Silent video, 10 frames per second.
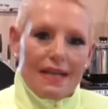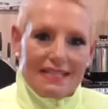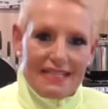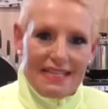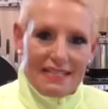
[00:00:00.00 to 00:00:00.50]

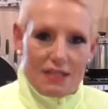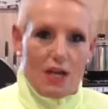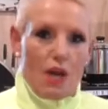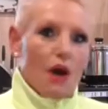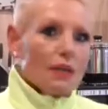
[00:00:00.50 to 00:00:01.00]
idea to
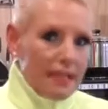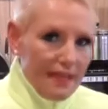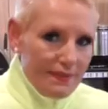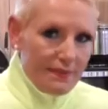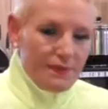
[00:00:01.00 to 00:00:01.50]
not
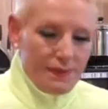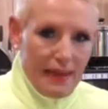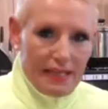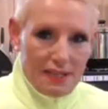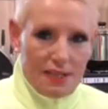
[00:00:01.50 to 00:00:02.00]
give
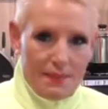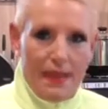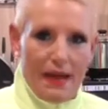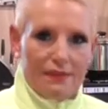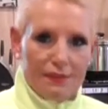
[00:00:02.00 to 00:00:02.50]
information
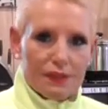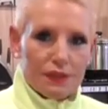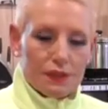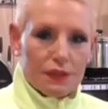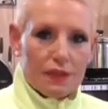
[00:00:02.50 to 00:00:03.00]
about
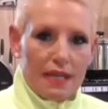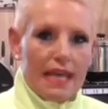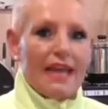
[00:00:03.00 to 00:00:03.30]
food?